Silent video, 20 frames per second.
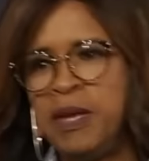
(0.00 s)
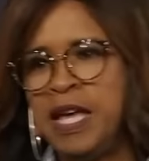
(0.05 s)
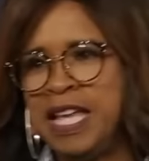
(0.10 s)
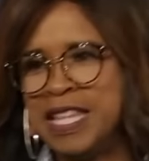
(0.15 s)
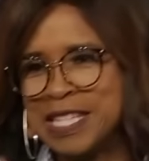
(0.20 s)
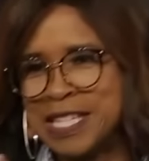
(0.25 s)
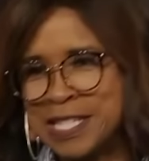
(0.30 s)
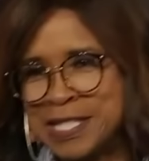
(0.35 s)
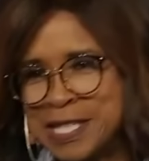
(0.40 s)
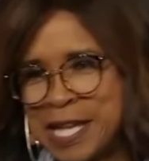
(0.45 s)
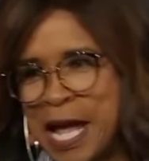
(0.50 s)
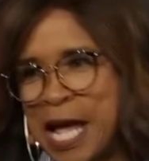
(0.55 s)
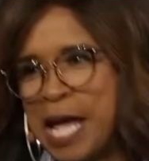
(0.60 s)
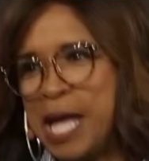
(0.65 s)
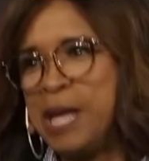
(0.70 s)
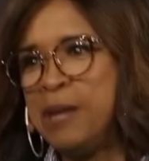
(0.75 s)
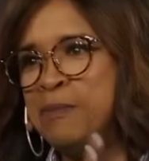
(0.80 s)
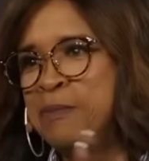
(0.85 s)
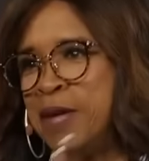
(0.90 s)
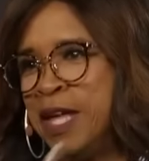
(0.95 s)
being the
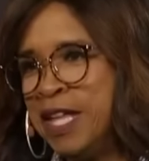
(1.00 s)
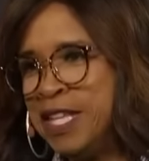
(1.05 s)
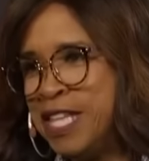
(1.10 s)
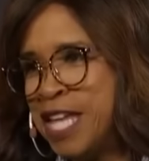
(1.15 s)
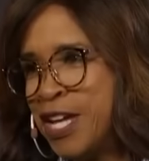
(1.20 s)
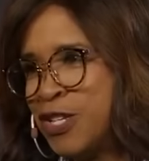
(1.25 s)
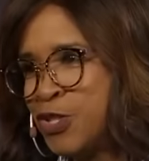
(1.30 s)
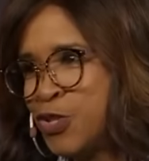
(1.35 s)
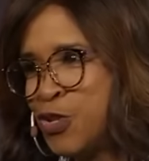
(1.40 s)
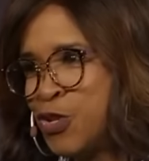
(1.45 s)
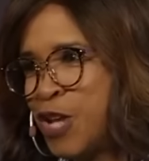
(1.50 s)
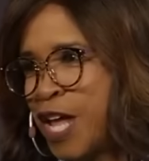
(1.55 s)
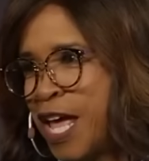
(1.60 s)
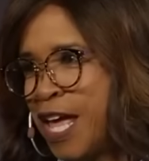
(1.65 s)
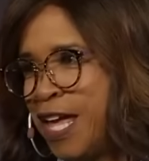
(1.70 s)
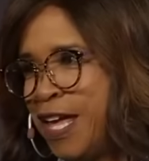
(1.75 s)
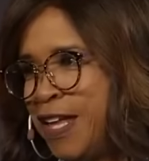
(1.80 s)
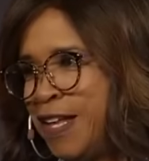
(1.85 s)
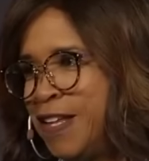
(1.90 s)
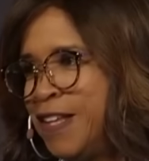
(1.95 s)
same
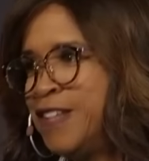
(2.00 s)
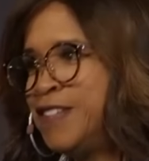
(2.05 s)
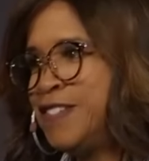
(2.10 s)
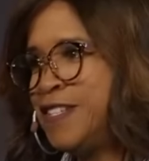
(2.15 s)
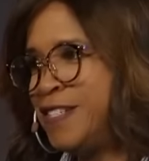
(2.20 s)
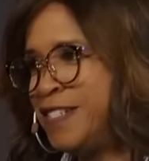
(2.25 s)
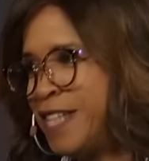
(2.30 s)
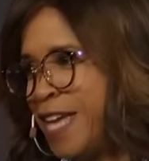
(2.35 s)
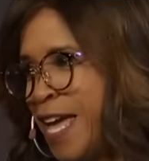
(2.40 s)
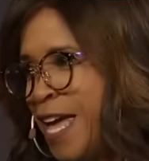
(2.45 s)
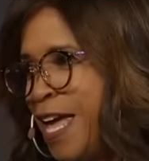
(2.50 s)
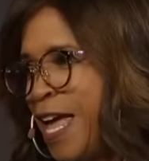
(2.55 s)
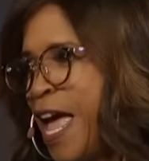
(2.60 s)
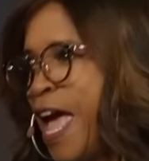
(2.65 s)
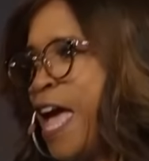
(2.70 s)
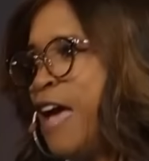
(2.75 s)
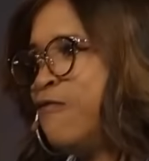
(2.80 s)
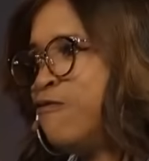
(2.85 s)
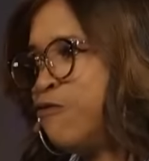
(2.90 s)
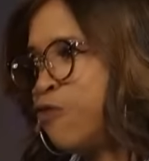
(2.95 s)
yesterday, today,
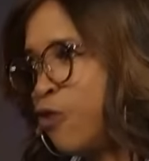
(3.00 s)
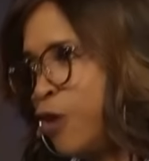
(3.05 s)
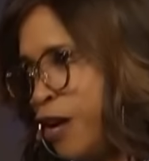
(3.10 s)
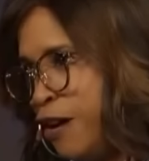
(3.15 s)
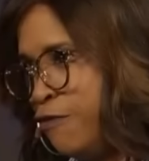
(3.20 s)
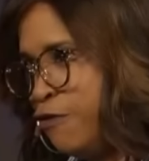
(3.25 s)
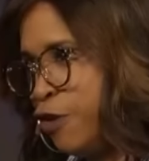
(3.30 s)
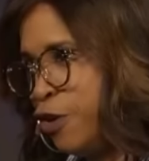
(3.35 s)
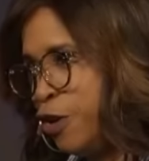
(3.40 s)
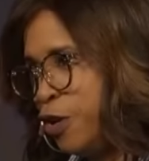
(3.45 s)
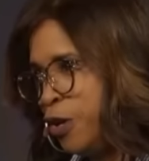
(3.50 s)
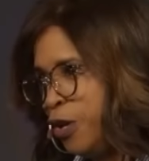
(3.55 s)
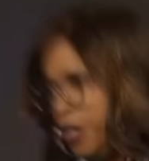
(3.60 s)
and forever.